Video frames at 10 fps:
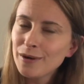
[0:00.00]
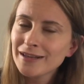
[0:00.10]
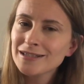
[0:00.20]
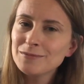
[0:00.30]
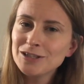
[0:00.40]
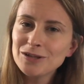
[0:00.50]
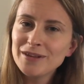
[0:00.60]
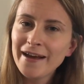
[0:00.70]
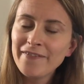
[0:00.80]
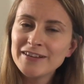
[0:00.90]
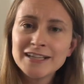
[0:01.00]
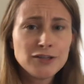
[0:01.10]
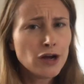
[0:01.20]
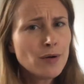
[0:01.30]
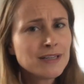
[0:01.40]
ask them to do that? And they said,
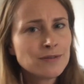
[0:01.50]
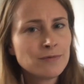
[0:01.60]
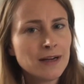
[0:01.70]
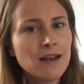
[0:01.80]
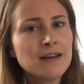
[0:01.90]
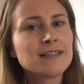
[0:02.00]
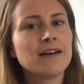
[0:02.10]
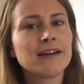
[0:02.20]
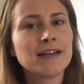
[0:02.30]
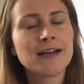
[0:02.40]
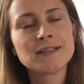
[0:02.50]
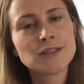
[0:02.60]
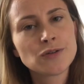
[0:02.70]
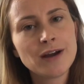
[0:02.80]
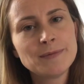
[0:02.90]
no, I didn't realise that I could ask the
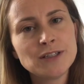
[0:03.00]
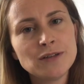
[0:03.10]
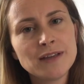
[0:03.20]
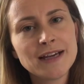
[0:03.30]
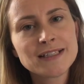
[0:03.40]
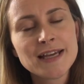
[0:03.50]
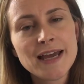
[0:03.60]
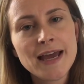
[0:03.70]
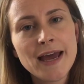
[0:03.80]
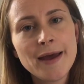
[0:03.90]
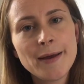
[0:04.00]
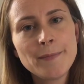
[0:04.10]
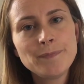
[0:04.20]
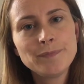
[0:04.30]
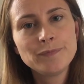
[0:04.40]
scribe to do that.
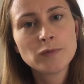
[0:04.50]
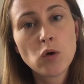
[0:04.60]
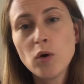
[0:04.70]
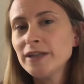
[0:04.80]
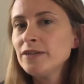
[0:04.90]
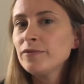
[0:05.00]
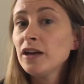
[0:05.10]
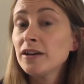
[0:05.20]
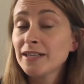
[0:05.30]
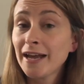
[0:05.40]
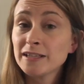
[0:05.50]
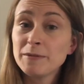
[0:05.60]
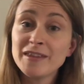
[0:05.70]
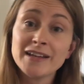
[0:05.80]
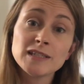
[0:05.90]
Or I didn't realise I had to
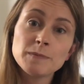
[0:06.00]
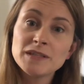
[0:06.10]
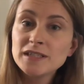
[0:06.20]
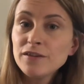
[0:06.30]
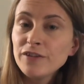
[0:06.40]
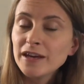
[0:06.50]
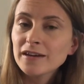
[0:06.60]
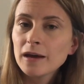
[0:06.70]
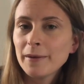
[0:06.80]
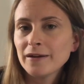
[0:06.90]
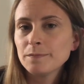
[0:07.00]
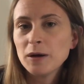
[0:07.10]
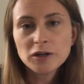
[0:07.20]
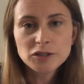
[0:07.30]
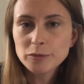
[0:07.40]
be that specific about
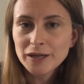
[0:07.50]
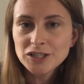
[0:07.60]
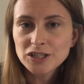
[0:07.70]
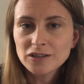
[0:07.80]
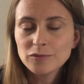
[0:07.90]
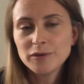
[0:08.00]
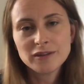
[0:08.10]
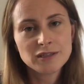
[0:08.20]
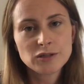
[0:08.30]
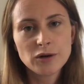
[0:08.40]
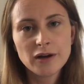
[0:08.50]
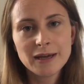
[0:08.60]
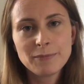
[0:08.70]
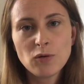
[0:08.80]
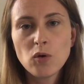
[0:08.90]
punctuation with the
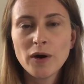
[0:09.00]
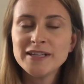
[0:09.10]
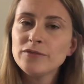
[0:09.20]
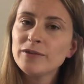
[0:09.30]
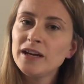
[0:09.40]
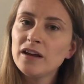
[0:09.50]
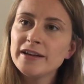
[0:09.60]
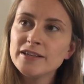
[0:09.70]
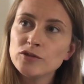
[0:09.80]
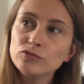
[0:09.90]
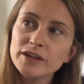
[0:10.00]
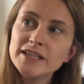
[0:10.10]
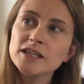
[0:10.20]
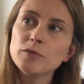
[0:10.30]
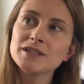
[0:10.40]
scribe. Or I didn't realise that the
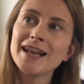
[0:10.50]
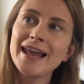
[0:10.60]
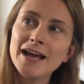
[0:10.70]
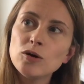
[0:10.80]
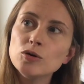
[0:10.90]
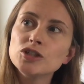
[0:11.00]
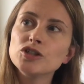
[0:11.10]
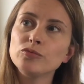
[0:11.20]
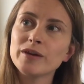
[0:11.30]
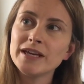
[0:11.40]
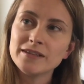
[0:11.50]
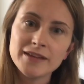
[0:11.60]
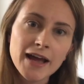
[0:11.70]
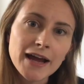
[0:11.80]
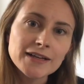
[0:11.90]
reader was allowed to read
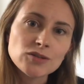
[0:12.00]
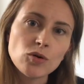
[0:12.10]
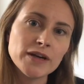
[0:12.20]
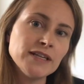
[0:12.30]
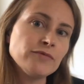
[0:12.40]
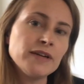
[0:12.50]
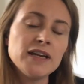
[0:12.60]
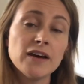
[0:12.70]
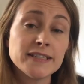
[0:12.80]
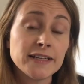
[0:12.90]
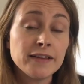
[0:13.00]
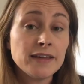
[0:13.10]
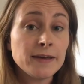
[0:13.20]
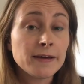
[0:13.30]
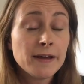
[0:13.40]
that. Or I didn't realise. And I
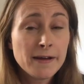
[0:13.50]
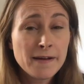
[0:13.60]
think